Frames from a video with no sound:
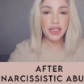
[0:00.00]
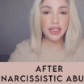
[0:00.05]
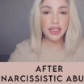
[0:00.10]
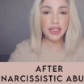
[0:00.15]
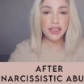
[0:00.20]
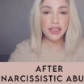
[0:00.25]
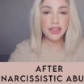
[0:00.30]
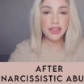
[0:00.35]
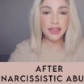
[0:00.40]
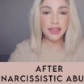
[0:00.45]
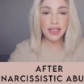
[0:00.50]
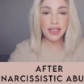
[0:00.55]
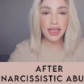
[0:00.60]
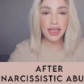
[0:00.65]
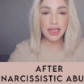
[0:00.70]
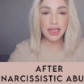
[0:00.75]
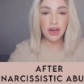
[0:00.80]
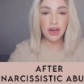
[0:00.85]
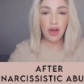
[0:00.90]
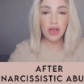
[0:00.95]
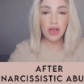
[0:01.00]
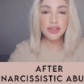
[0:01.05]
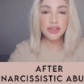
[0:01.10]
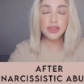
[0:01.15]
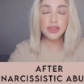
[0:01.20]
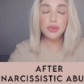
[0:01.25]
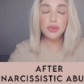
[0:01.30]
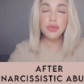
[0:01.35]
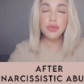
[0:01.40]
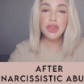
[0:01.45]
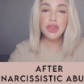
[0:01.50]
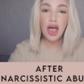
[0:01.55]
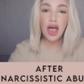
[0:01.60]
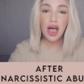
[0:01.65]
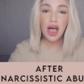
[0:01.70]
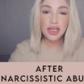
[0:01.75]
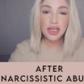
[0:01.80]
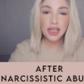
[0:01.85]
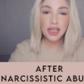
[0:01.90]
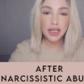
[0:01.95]
they can also
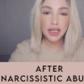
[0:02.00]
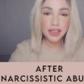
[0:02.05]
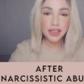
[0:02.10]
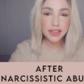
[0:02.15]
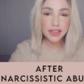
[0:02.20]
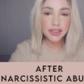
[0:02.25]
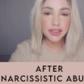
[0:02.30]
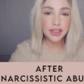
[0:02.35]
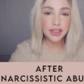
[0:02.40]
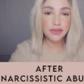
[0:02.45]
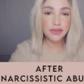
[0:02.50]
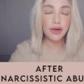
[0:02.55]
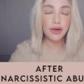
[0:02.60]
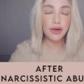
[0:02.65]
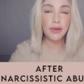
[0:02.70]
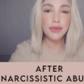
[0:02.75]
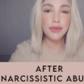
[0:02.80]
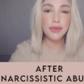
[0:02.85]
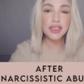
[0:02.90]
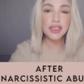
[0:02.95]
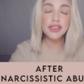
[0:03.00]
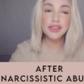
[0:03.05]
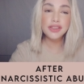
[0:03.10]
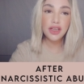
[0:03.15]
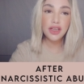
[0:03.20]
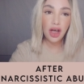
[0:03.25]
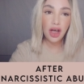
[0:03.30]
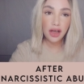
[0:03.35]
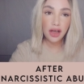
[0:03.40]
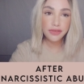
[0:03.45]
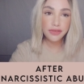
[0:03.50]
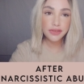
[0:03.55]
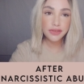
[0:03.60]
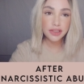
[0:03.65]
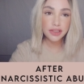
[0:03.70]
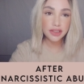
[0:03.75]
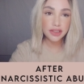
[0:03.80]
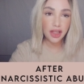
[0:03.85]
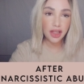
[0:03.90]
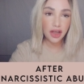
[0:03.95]
block us from the soft
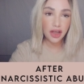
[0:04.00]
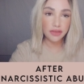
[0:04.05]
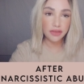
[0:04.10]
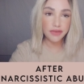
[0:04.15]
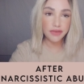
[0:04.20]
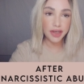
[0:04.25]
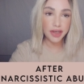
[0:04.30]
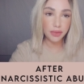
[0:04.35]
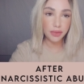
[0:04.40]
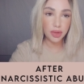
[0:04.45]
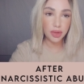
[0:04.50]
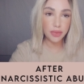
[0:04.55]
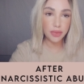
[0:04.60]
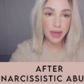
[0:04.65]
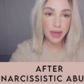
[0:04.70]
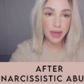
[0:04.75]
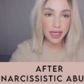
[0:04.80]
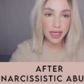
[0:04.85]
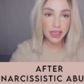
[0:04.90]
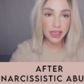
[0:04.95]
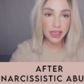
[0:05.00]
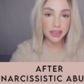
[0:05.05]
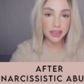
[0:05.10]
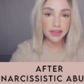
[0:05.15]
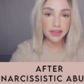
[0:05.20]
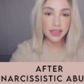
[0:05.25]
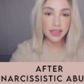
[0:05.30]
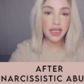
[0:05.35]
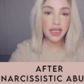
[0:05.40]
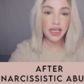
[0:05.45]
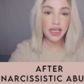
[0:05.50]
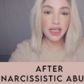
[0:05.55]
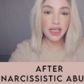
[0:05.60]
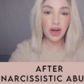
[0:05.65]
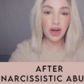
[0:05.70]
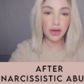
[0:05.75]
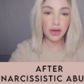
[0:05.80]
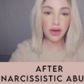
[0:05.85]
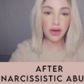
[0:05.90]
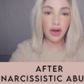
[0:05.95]
love that remains in
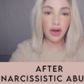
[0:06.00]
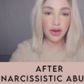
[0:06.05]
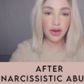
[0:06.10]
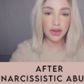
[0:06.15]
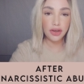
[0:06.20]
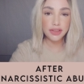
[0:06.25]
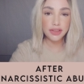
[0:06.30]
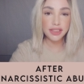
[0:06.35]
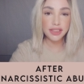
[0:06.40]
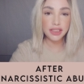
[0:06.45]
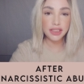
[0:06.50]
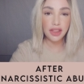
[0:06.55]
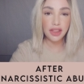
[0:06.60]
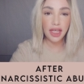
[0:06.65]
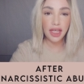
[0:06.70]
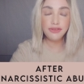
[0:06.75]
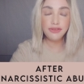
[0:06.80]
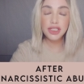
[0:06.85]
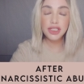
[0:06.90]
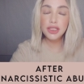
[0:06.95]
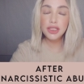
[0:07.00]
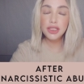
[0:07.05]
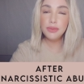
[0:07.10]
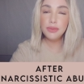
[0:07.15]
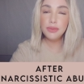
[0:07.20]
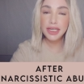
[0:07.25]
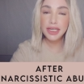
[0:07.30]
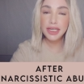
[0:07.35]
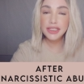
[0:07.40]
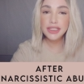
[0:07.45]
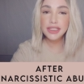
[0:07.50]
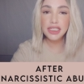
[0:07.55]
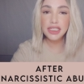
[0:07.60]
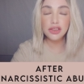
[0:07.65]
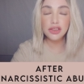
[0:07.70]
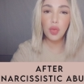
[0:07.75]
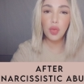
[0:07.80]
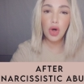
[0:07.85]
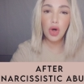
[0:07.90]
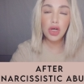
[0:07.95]
our hearts. And left in place,
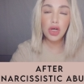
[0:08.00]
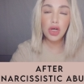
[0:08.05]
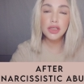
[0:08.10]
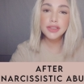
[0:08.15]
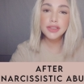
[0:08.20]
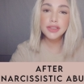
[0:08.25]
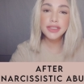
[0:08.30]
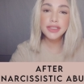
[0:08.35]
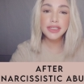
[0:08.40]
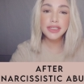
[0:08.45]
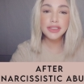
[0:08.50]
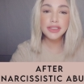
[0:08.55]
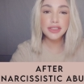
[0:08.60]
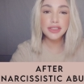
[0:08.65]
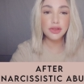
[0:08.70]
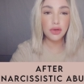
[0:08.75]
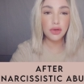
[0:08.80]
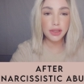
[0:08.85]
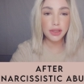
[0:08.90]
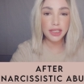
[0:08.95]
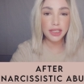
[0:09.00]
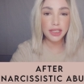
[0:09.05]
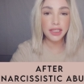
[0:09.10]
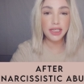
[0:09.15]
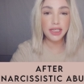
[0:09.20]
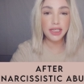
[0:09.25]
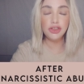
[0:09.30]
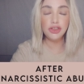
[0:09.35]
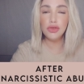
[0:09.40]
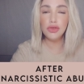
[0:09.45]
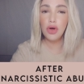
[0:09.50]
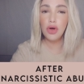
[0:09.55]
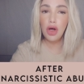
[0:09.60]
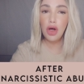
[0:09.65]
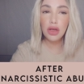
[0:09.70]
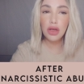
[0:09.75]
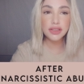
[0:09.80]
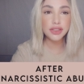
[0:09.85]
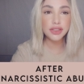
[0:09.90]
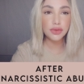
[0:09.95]
these walls can slowly lead to
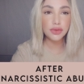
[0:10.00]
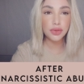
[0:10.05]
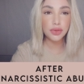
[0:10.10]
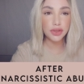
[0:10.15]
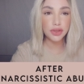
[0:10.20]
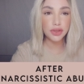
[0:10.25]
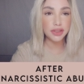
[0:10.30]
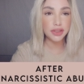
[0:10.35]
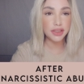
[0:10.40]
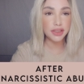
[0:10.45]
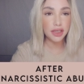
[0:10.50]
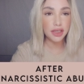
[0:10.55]
all sorts